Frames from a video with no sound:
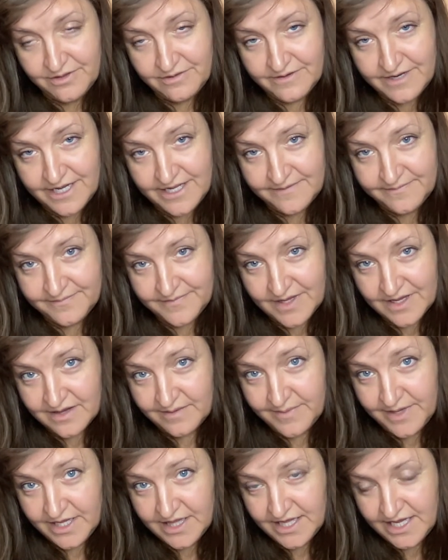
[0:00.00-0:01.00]
3,
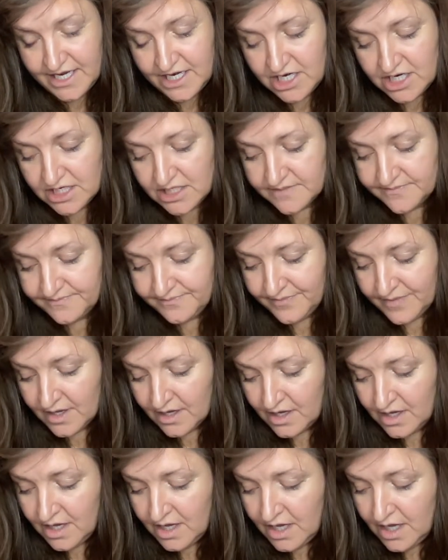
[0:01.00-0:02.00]
coming later,
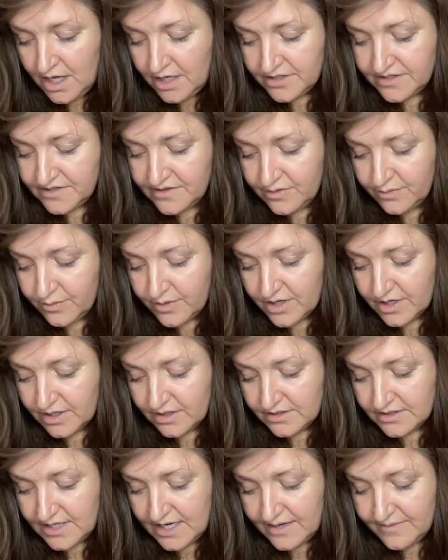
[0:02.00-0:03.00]
to the
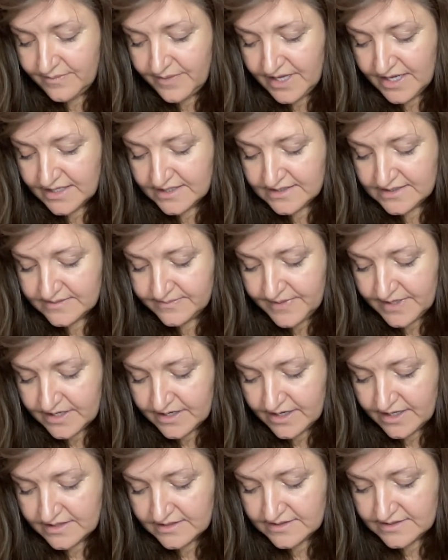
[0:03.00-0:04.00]
world and be
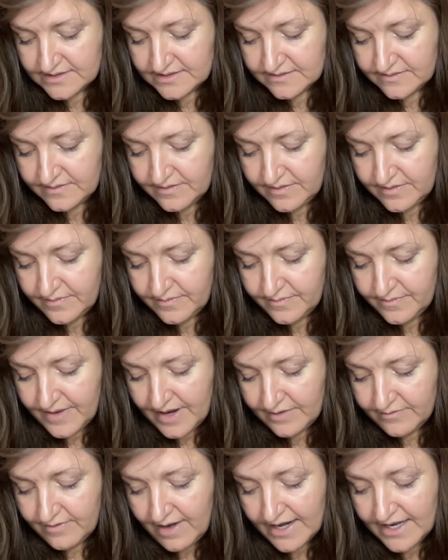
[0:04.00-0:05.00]
experienced by
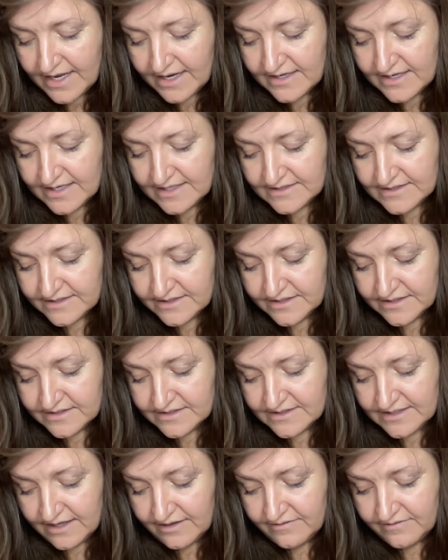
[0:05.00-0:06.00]
recognizing
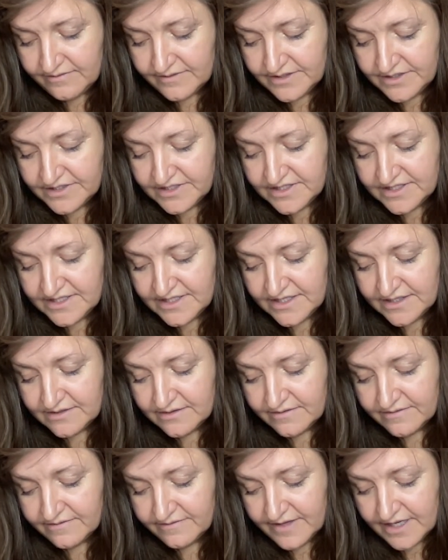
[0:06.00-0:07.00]
yourself when you see your
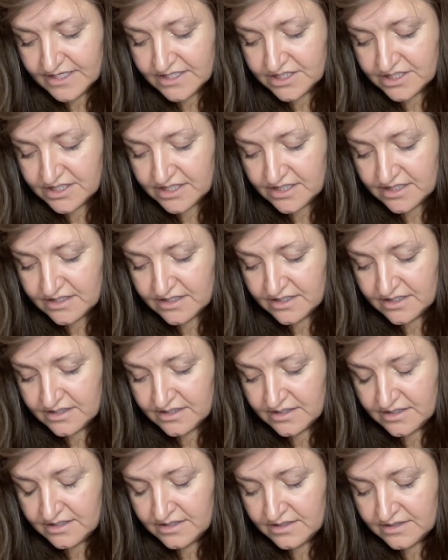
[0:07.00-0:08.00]
reflection.
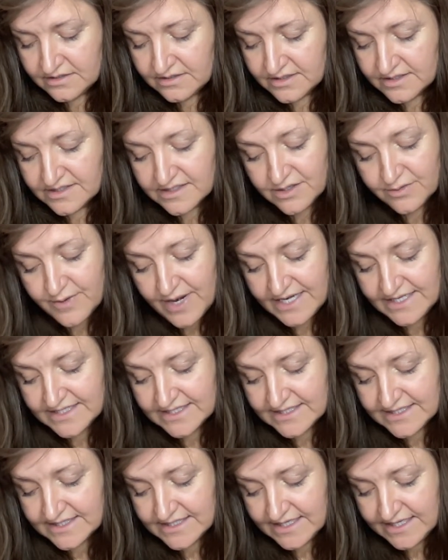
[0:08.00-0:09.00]
This is the right to
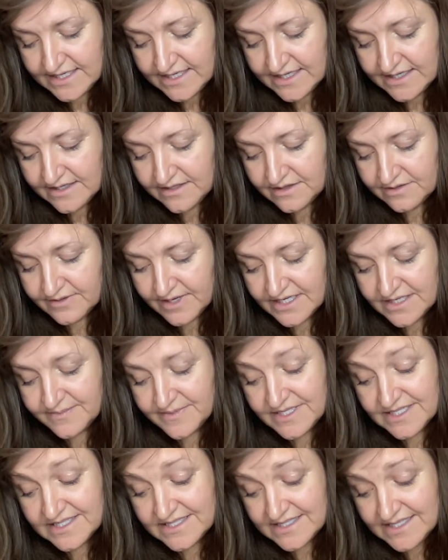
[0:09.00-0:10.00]
see, the right to
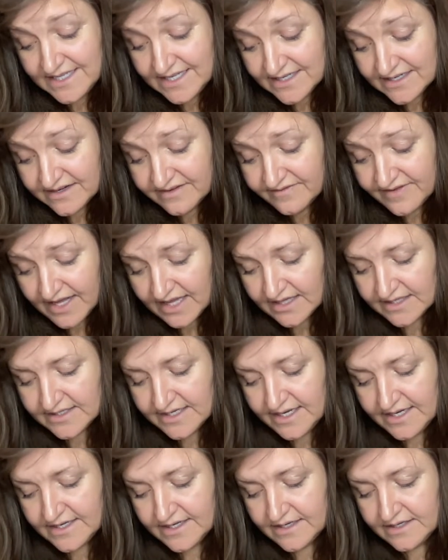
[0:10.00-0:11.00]
be seen and
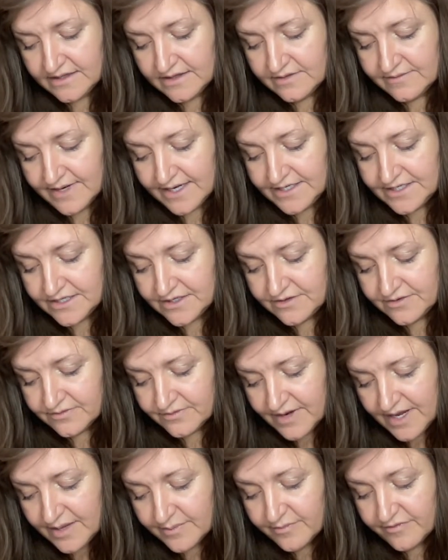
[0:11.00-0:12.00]
validated, the right to
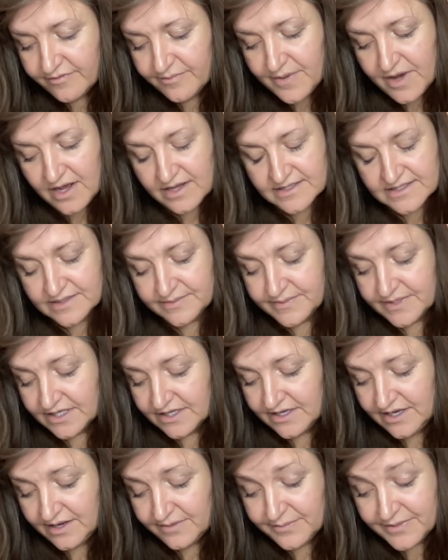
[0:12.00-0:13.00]
dream of
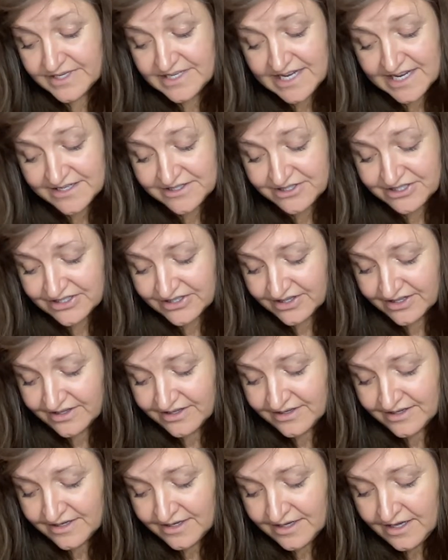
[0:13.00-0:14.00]
possibility and potential,
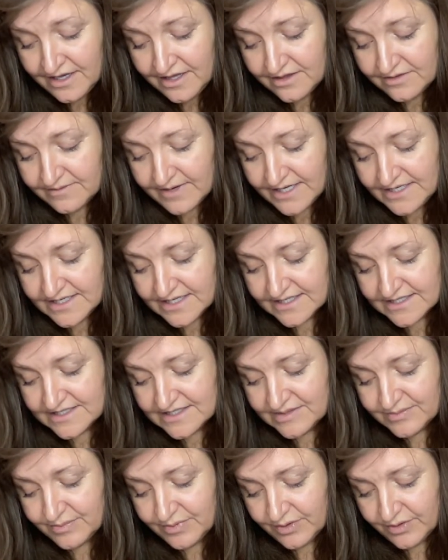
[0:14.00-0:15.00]
the right to
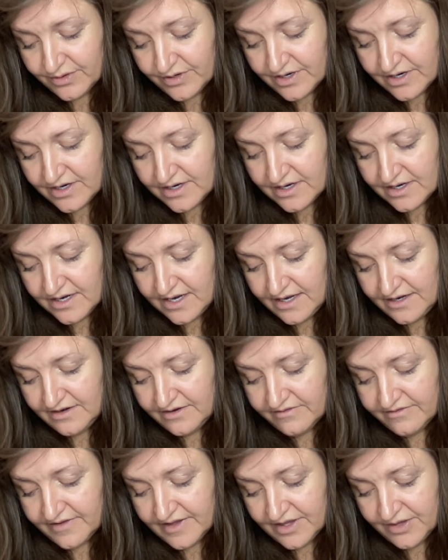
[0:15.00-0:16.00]
explore and
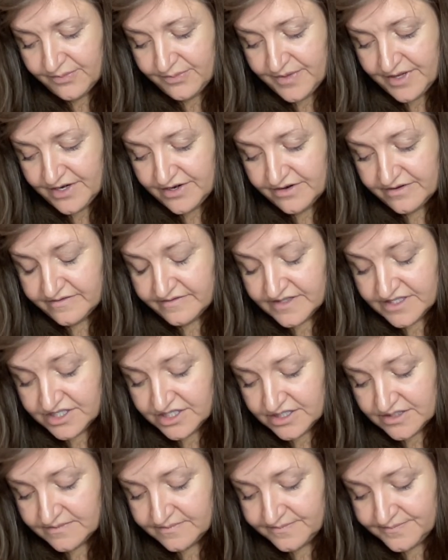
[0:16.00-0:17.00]
develop inner
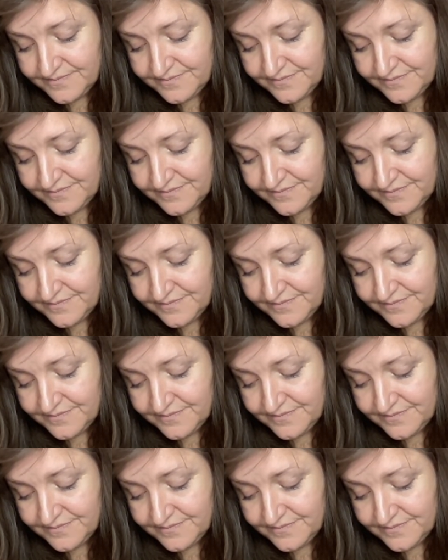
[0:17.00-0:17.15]
vision.